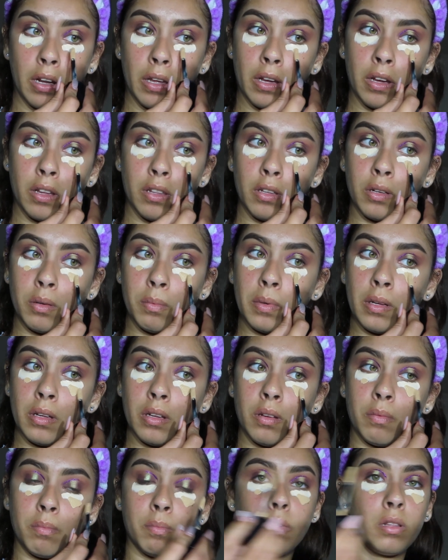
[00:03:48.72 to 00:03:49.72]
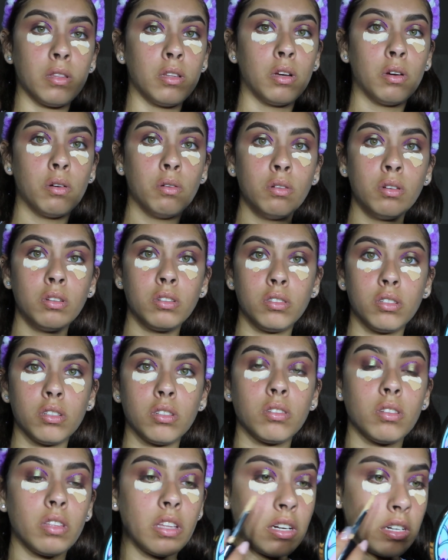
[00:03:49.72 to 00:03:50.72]
like a little bit below,
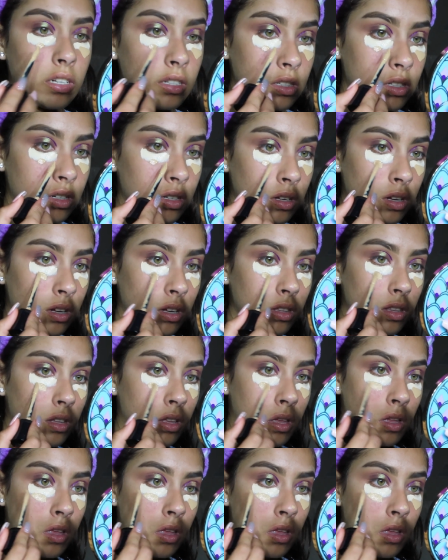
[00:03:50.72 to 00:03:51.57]
just so that it's not